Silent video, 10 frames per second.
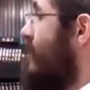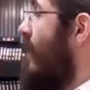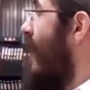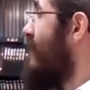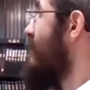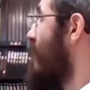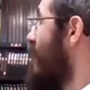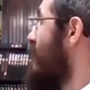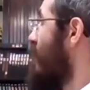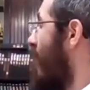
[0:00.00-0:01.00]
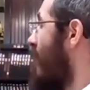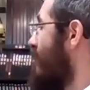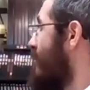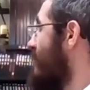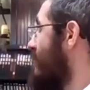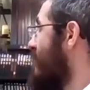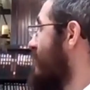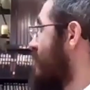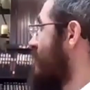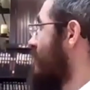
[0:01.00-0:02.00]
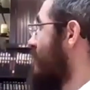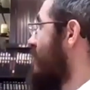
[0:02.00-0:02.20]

she asks somebody to remind you, basically.